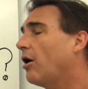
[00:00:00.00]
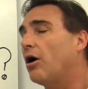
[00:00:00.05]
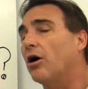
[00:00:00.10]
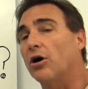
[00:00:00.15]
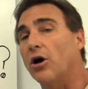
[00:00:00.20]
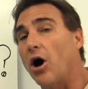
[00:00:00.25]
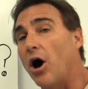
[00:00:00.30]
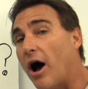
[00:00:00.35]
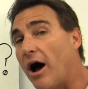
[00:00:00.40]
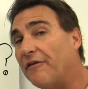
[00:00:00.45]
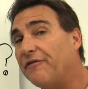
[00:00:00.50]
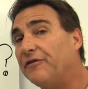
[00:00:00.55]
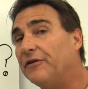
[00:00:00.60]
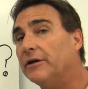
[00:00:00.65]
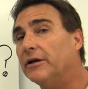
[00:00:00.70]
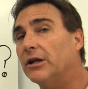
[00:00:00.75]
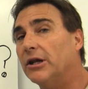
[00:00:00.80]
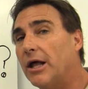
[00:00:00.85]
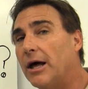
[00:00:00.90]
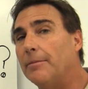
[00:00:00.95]
are
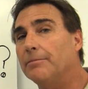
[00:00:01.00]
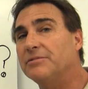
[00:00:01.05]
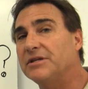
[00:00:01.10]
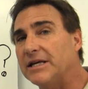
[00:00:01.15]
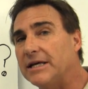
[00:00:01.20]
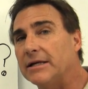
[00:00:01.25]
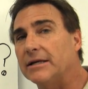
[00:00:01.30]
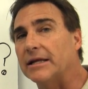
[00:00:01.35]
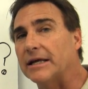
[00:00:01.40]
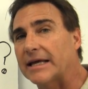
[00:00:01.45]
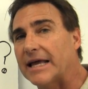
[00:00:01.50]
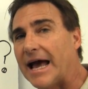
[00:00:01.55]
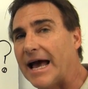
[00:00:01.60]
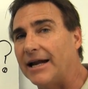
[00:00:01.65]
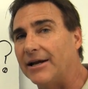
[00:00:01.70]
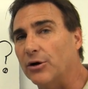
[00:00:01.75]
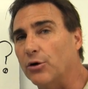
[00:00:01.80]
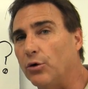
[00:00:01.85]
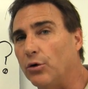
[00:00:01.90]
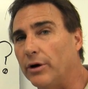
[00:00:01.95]
often lumped into the
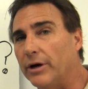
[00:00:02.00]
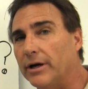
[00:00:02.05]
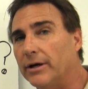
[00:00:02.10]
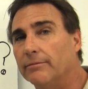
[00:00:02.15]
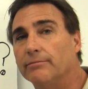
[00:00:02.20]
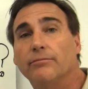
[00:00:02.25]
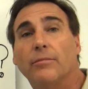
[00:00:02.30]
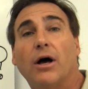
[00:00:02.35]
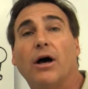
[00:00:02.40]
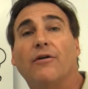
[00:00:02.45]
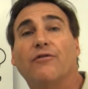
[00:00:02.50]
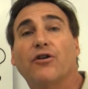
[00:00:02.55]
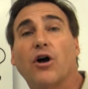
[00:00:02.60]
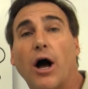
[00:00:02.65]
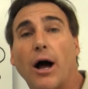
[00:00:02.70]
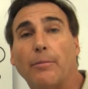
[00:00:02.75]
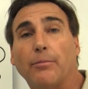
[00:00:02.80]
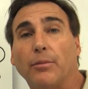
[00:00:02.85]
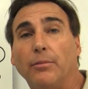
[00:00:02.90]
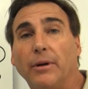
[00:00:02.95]
category of
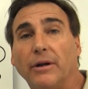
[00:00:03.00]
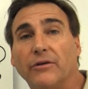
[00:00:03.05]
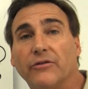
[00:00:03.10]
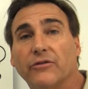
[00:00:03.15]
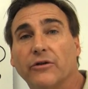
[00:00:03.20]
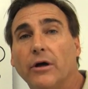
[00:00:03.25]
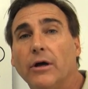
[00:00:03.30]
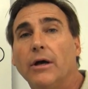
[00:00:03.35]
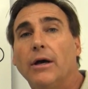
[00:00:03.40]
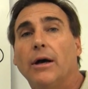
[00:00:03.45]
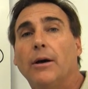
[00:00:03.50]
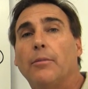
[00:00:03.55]
complements.